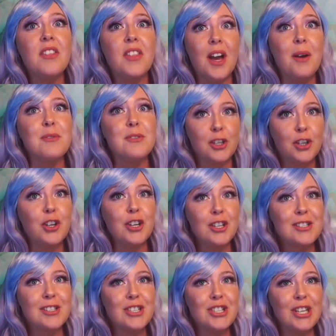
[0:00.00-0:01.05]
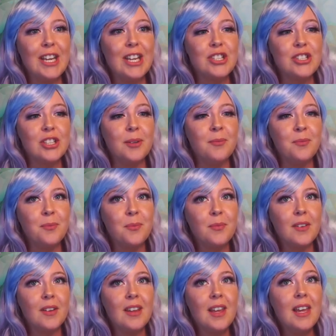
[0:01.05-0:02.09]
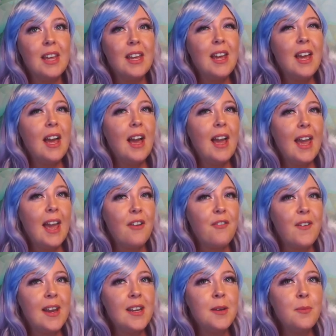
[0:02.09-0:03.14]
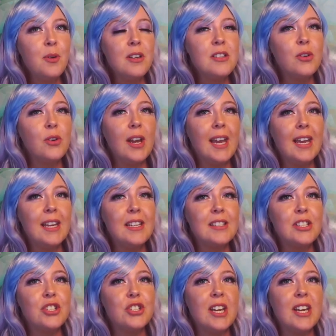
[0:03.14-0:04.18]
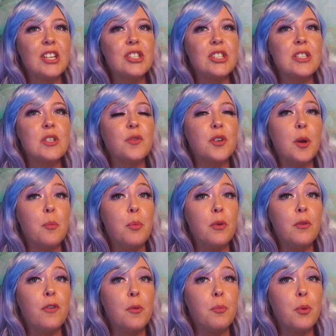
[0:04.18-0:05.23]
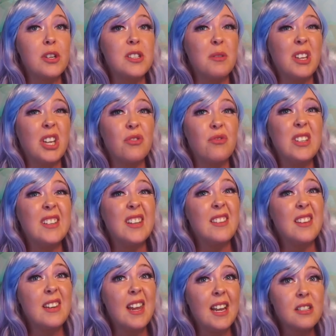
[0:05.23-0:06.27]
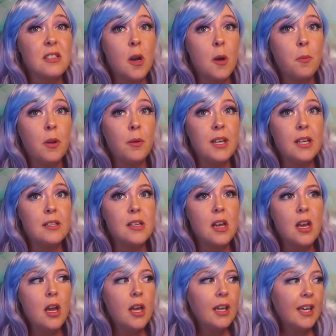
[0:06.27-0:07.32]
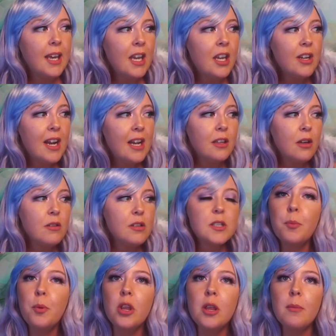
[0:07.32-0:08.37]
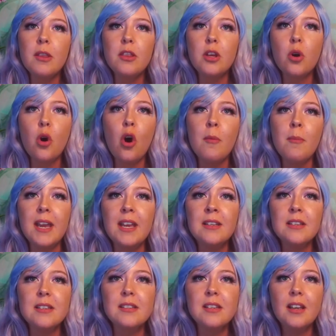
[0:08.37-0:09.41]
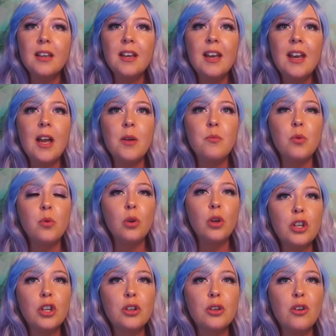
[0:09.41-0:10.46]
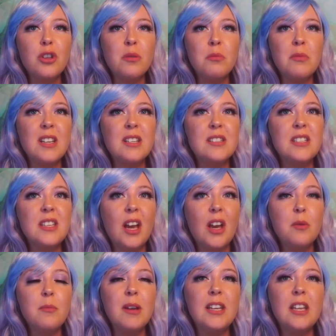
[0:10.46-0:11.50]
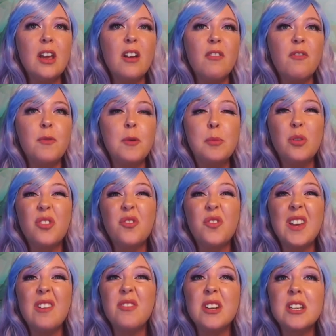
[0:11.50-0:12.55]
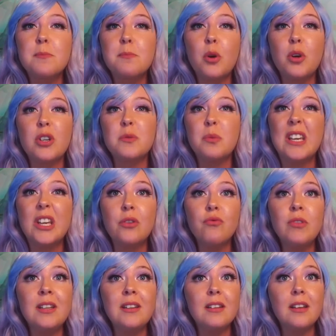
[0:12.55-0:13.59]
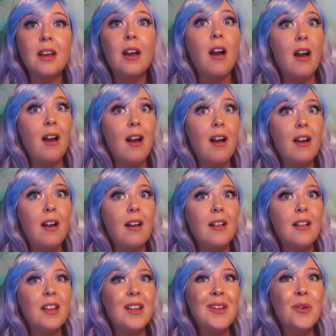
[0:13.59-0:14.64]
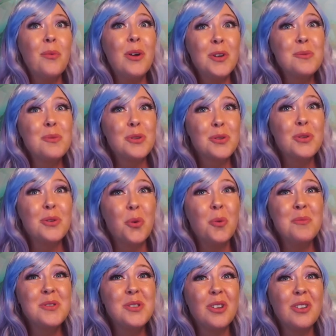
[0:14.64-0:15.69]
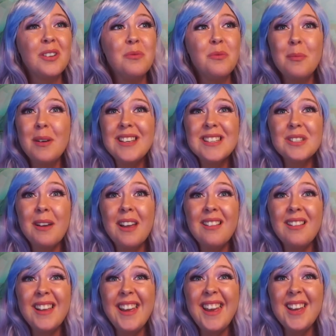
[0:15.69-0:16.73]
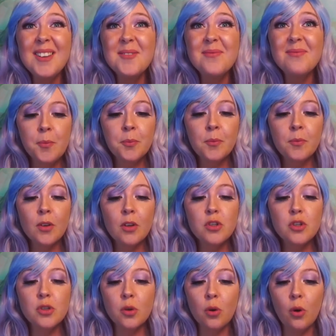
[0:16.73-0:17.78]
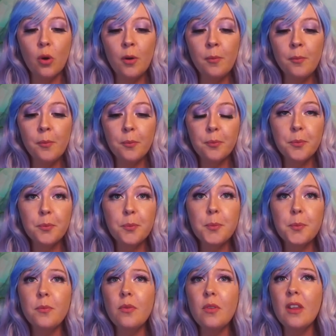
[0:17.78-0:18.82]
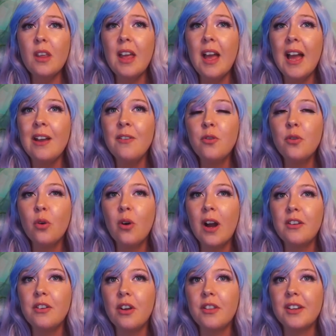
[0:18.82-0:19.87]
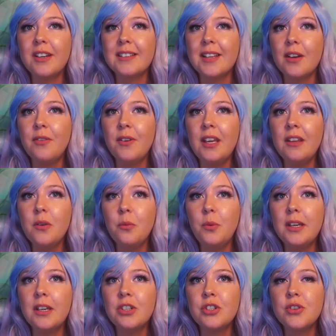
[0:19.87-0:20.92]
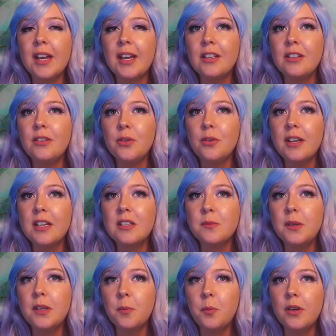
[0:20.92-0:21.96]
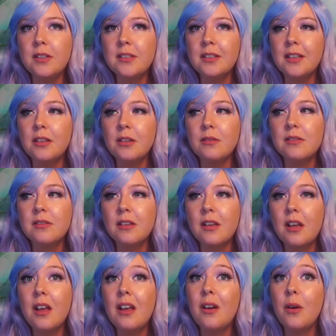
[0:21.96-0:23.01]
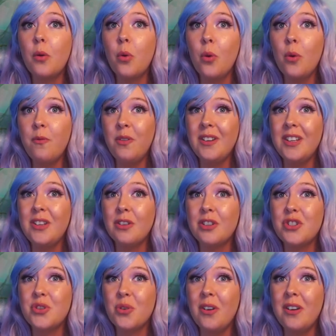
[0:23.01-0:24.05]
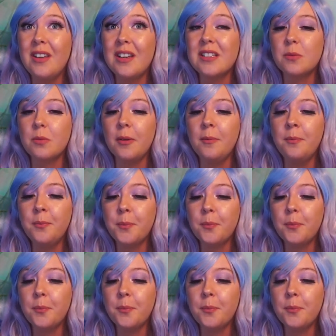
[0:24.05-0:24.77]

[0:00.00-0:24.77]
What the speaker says: That was a good suggestion. If anyone's got any suggestions for books that we can read in the next couple of weeks, get your adults to put them in the comments and we'll through them and see how many of people's favourite books we can read. Whilst we're doing homeschooling, might as well, eh? So, I've got another activity that we can try and do this week, boys and girls. Hopefully you'll enjoy this one.